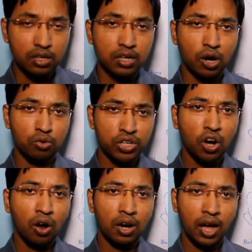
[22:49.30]
Now,
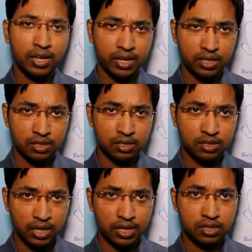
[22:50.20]
recall I had
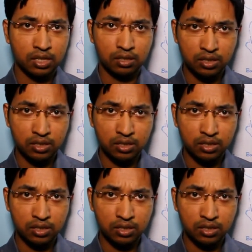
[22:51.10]
said